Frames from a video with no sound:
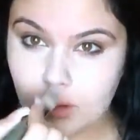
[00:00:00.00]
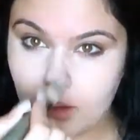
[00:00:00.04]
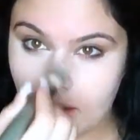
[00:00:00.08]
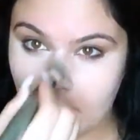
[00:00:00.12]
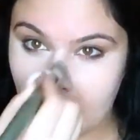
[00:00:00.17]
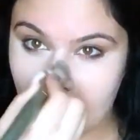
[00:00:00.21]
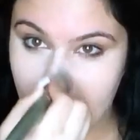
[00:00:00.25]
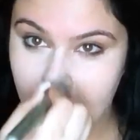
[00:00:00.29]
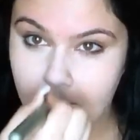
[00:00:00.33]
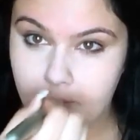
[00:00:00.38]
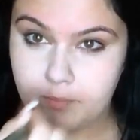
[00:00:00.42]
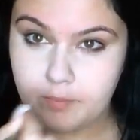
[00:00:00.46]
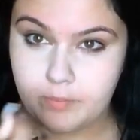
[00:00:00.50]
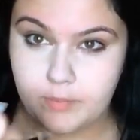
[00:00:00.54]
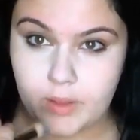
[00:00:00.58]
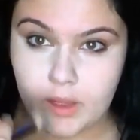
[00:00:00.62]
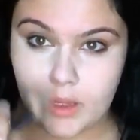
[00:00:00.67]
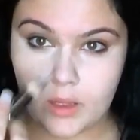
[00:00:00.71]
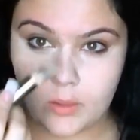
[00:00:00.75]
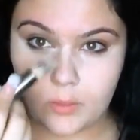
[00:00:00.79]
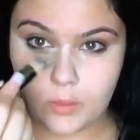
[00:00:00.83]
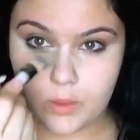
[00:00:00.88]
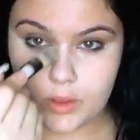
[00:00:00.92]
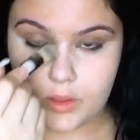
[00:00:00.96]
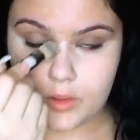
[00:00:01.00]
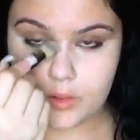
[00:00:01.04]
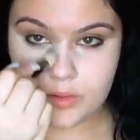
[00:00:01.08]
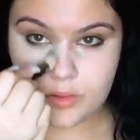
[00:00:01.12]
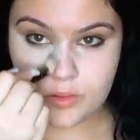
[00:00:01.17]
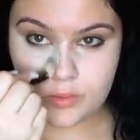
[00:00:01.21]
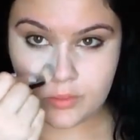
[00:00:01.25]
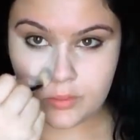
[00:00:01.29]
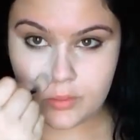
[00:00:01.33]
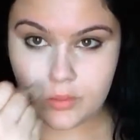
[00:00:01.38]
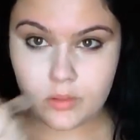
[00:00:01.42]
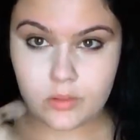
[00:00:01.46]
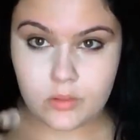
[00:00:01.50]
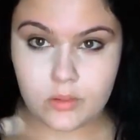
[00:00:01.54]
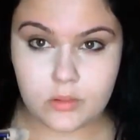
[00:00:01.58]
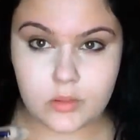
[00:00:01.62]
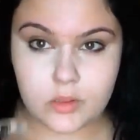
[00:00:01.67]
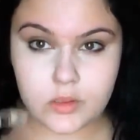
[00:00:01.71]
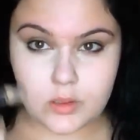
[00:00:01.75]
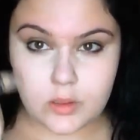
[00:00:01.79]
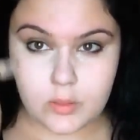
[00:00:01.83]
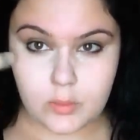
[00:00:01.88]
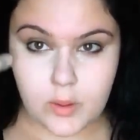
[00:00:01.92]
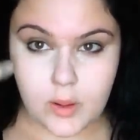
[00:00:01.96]
And when you do
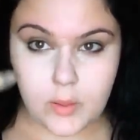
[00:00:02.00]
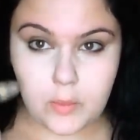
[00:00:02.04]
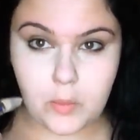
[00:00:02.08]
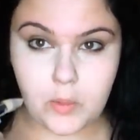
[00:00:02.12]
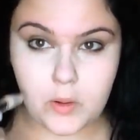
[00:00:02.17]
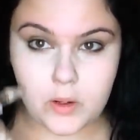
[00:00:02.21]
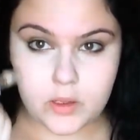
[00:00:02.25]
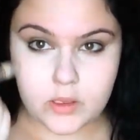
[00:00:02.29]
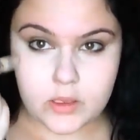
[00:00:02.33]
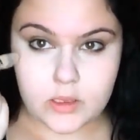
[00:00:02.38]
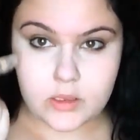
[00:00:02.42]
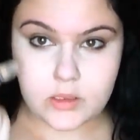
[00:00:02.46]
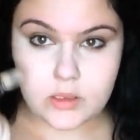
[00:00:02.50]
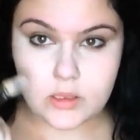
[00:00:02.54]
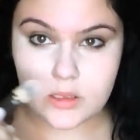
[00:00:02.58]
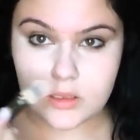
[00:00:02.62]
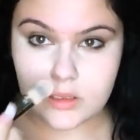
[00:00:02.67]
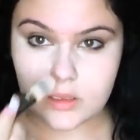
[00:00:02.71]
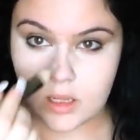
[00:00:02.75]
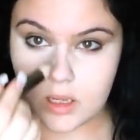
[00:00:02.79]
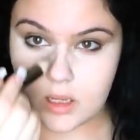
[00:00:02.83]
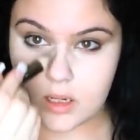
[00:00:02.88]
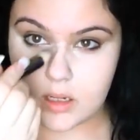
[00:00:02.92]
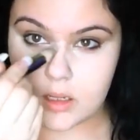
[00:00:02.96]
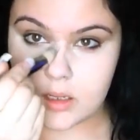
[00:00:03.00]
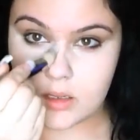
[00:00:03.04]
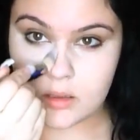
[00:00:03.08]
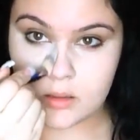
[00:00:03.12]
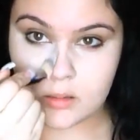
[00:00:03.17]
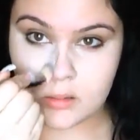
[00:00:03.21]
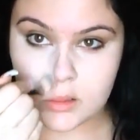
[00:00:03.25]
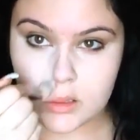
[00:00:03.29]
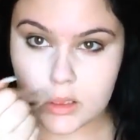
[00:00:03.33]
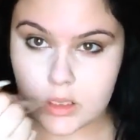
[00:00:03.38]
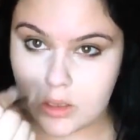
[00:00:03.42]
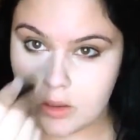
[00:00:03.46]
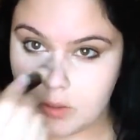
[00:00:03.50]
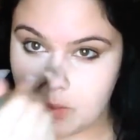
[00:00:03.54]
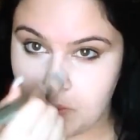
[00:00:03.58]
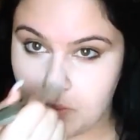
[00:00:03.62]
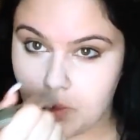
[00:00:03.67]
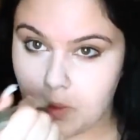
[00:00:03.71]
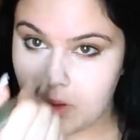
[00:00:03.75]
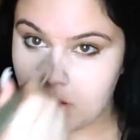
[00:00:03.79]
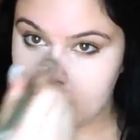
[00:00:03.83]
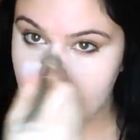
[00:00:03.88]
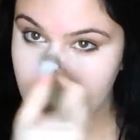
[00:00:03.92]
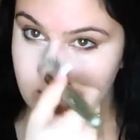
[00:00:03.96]
sweep upwards, it does get into your
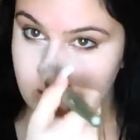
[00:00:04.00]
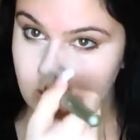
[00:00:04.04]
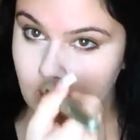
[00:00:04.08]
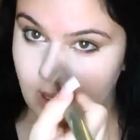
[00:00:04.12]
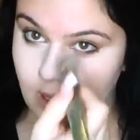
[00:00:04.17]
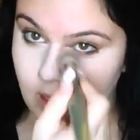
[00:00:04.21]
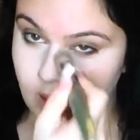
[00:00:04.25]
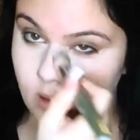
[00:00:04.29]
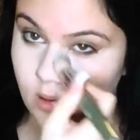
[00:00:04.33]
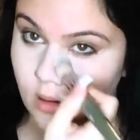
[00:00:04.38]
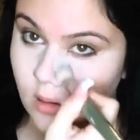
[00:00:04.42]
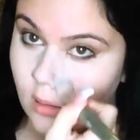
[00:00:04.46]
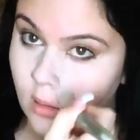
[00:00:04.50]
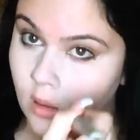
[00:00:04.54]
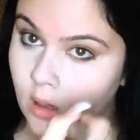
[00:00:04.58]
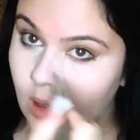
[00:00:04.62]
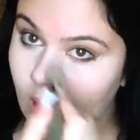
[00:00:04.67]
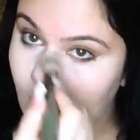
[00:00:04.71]
pores, and